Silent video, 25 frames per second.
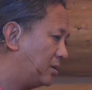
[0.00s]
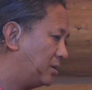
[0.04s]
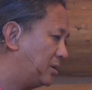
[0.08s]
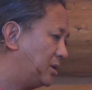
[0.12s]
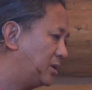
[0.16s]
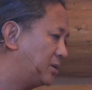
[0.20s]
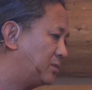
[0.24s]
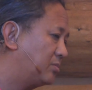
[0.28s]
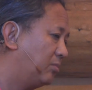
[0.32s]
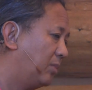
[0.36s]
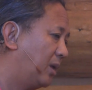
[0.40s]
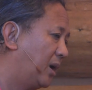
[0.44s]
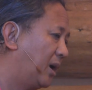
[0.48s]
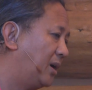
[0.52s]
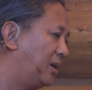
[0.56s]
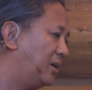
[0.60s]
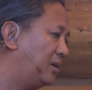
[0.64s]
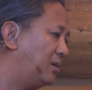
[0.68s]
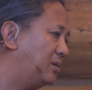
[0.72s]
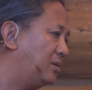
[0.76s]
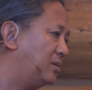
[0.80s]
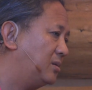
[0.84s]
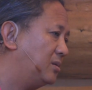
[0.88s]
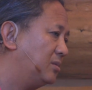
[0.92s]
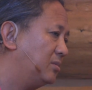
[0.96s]
This
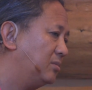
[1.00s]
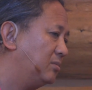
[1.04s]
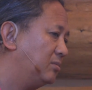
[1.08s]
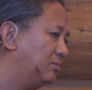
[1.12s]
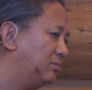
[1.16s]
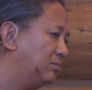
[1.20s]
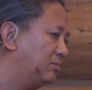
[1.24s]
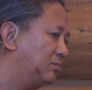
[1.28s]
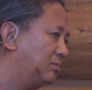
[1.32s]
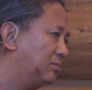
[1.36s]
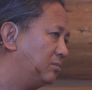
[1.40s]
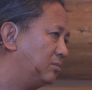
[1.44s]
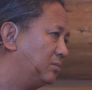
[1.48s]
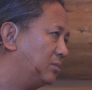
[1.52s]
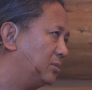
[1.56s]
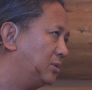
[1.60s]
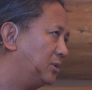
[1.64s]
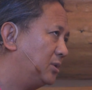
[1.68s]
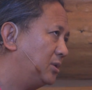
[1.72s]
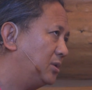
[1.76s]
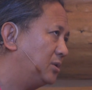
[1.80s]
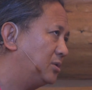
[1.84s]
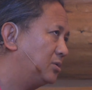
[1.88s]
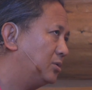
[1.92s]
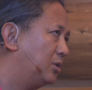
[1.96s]
mind
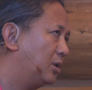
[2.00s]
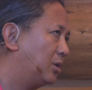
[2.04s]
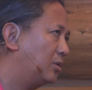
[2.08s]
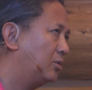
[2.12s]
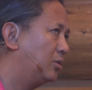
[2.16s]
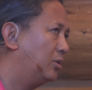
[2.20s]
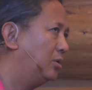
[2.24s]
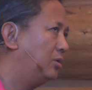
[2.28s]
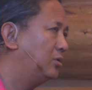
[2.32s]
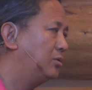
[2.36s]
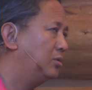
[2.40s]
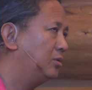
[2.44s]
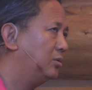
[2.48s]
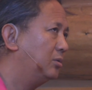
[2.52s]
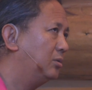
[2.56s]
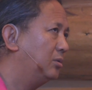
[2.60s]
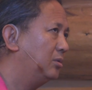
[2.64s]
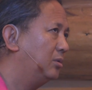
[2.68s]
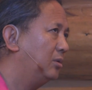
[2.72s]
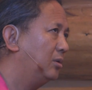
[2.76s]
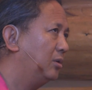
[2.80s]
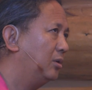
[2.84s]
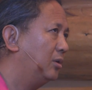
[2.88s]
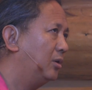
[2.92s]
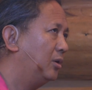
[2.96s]
is not going to
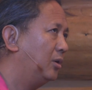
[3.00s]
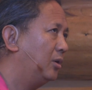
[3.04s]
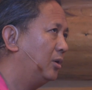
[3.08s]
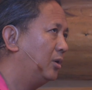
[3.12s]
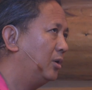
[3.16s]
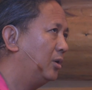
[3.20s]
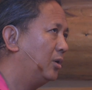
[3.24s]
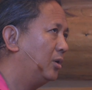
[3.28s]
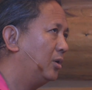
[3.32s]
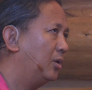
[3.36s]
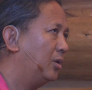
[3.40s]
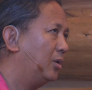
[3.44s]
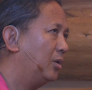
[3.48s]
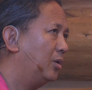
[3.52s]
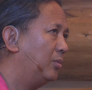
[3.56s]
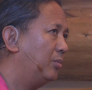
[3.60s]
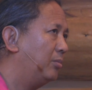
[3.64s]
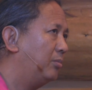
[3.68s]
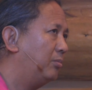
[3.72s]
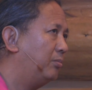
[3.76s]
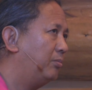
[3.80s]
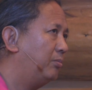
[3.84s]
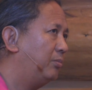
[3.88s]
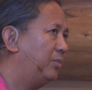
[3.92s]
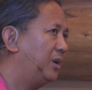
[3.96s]

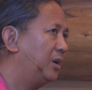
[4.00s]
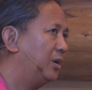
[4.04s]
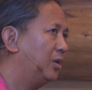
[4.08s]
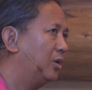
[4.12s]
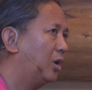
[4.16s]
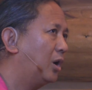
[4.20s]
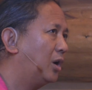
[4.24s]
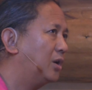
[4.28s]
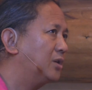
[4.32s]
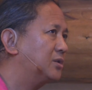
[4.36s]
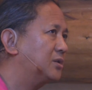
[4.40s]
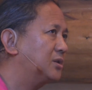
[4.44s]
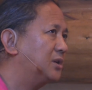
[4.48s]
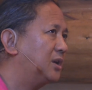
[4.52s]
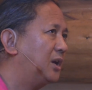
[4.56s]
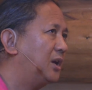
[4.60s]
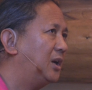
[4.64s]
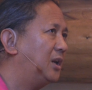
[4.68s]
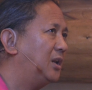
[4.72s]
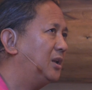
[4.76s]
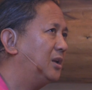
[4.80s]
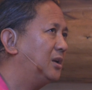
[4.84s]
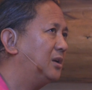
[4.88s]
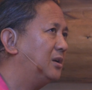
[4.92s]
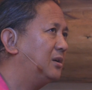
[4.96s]
be lost
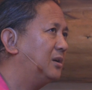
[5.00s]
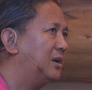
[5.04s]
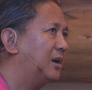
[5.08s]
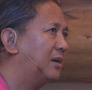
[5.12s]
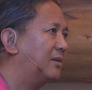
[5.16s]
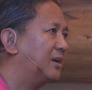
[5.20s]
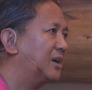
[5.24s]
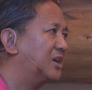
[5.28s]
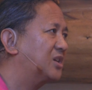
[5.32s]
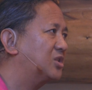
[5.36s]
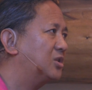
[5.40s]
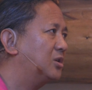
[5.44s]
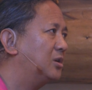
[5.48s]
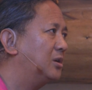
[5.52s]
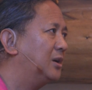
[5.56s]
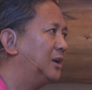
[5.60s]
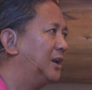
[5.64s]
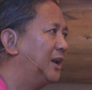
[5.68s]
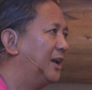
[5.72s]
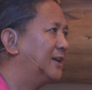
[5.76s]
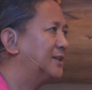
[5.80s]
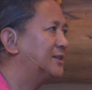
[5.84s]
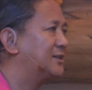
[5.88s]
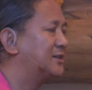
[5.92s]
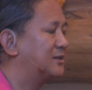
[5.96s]
in
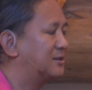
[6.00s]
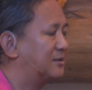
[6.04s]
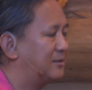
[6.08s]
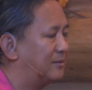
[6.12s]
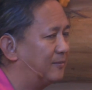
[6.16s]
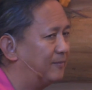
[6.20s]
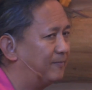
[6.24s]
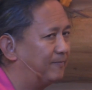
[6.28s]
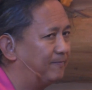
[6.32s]
directionless.